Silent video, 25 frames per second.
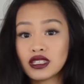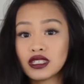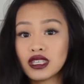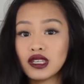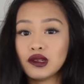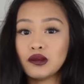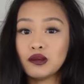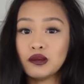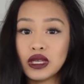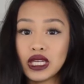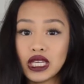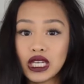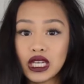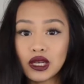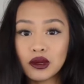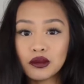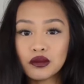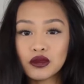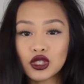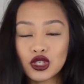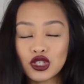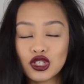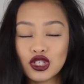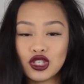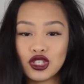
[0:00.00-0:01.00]
it said medium,
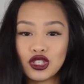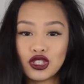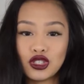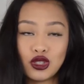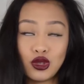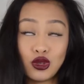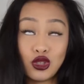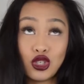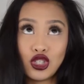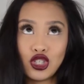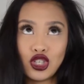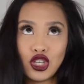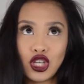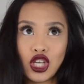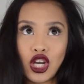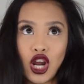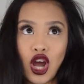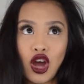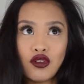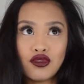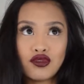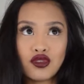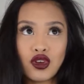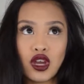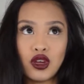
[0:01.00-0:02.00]
so she took it
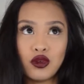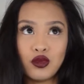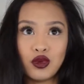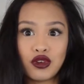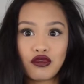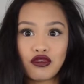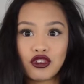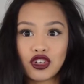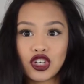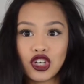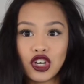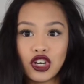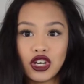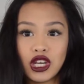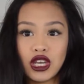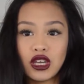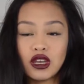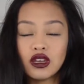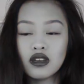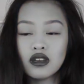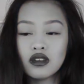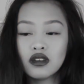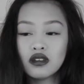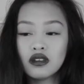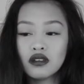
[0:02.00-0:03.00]
off, so I wouldn't return it.